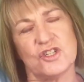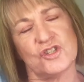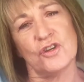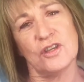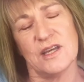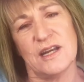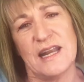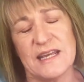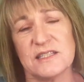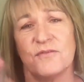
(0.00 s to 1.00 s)
to the
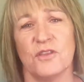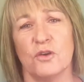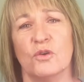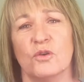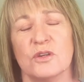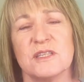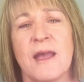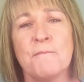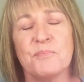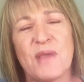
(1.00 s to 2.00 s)
legs of the horse
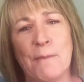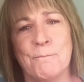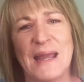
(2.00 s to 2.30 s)
and